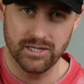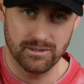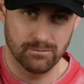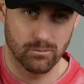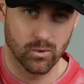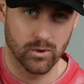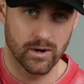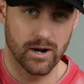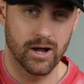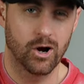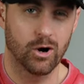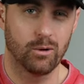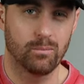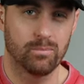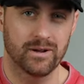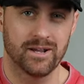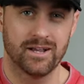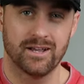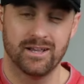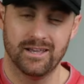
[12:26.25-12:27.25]
more
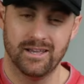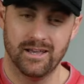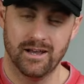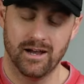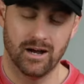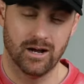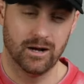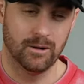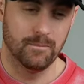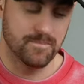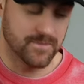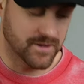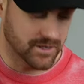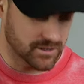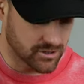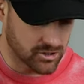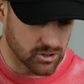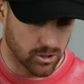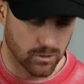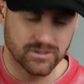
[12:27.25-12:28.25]
help,
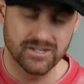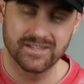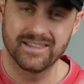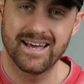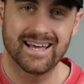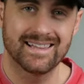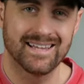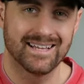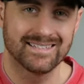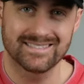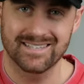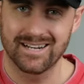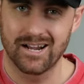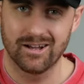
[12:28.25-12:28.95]
go to that lesson.